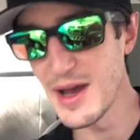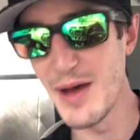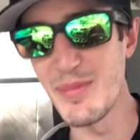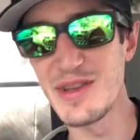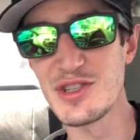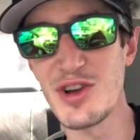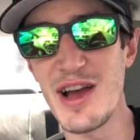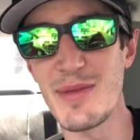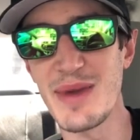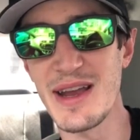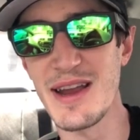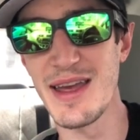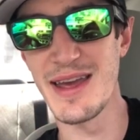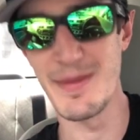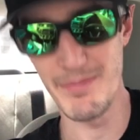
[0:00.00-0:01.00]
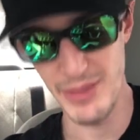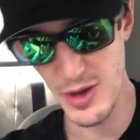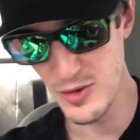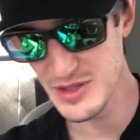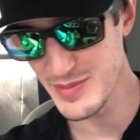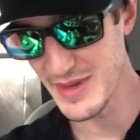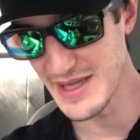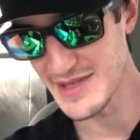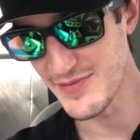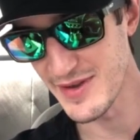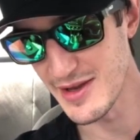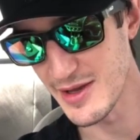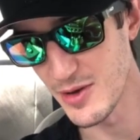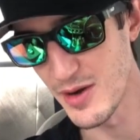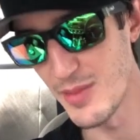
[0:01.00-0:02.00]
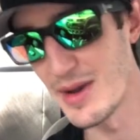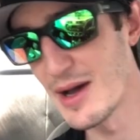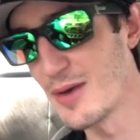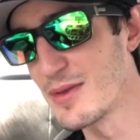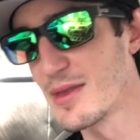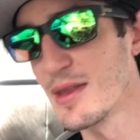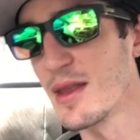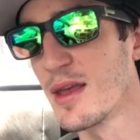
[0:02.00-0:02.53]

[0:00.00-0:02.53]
I've been trying to make a Postmates video about